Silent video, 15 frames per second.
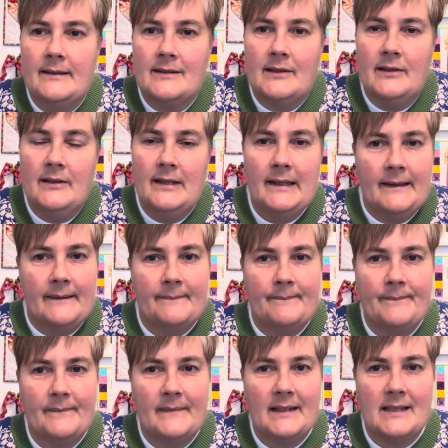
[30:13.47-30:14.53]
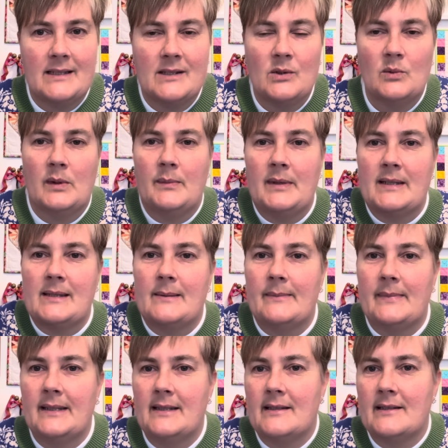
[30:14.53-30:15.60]
yeah, that's all my bits and
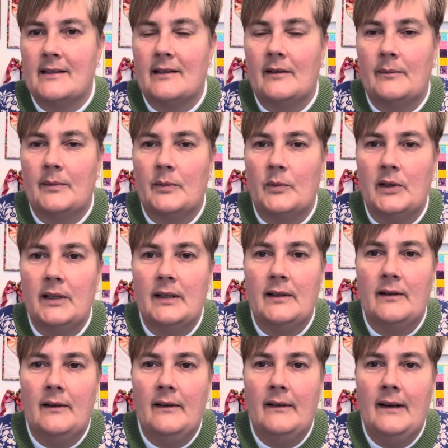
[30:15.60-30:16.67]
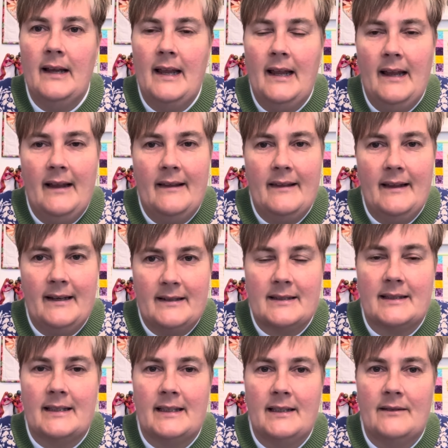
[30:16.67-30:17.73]
pieces that I've been working on. Thanks
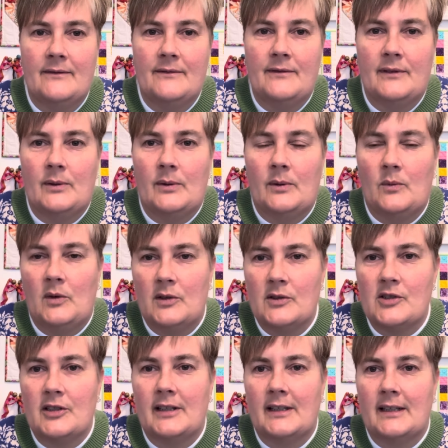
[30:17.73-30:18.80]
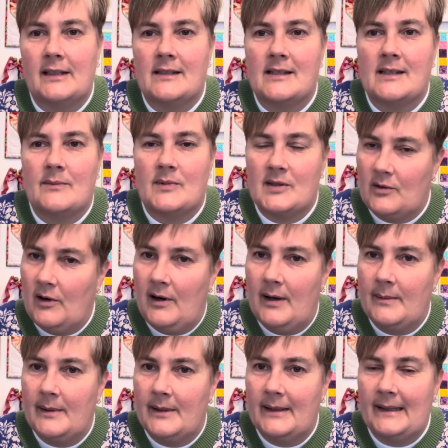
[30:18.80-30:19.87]
again for watching and
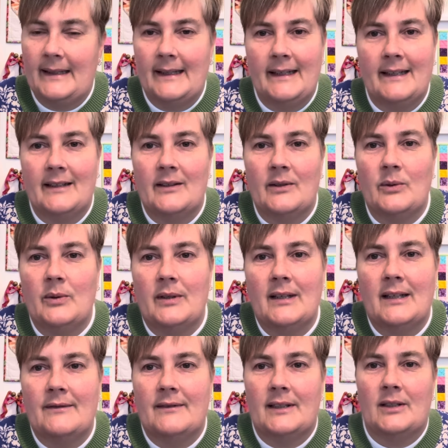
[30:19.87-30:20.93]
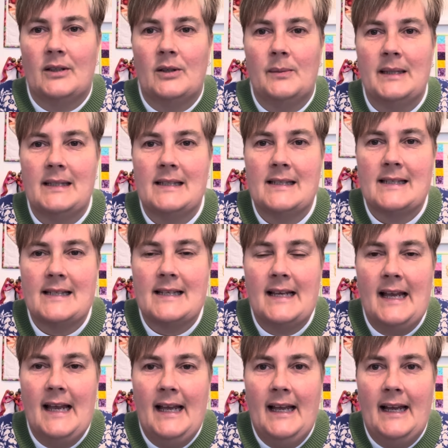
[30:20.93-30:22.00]
subscribing and all your lovely comments.
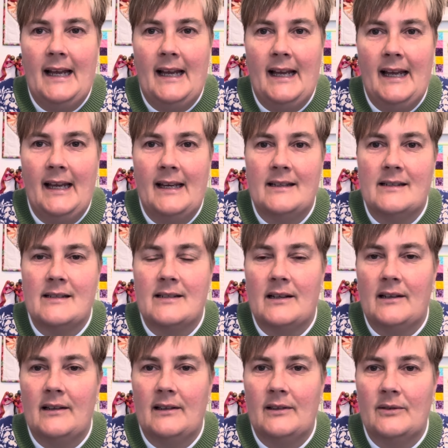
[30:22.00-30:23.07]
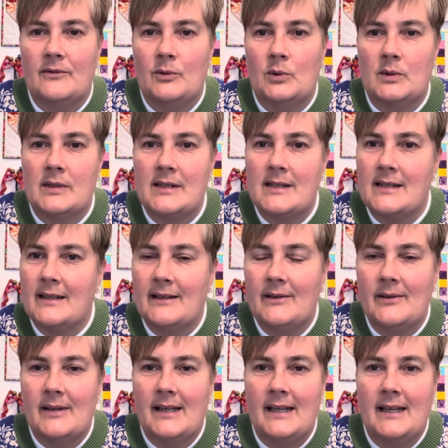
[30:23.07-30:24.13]
And I look forward to seeing you
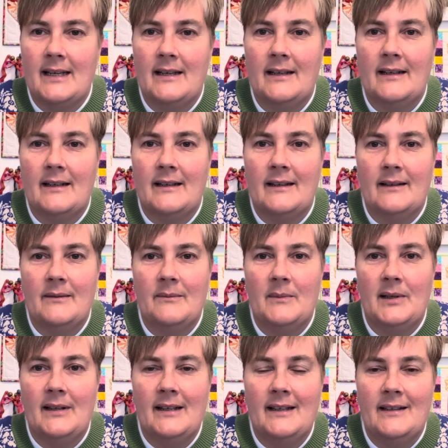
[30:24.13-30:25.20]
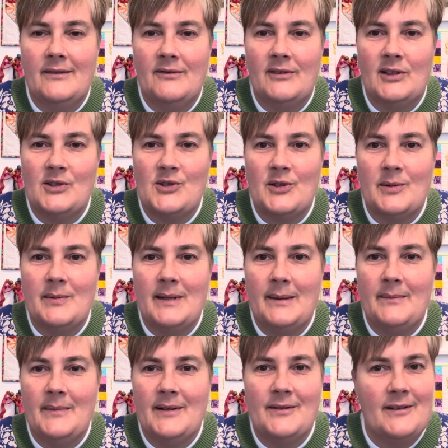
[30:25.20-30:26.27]
again in my Flosstube
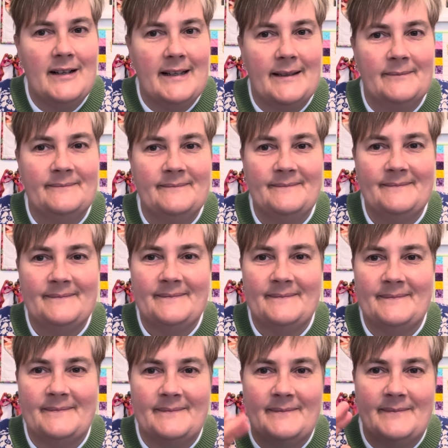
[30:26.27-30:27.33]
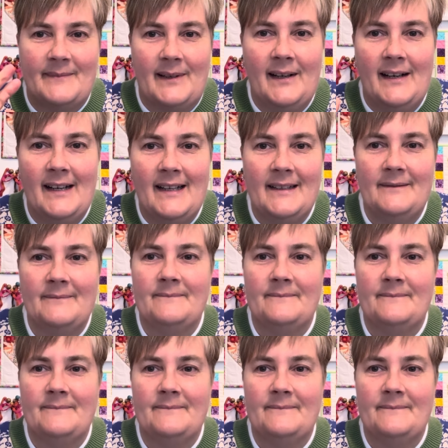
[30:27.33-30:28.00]
number 3. Bye.